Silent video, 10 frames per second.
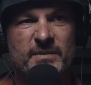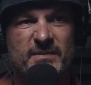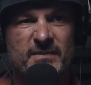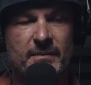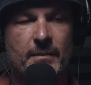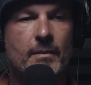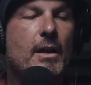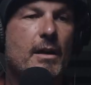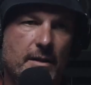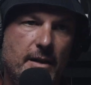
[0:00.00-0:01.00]
now, obviously.
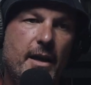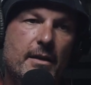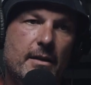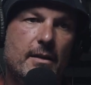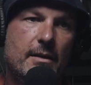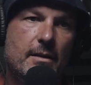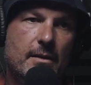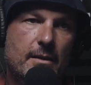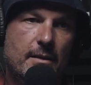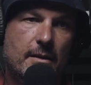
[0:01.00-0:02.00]
So the level,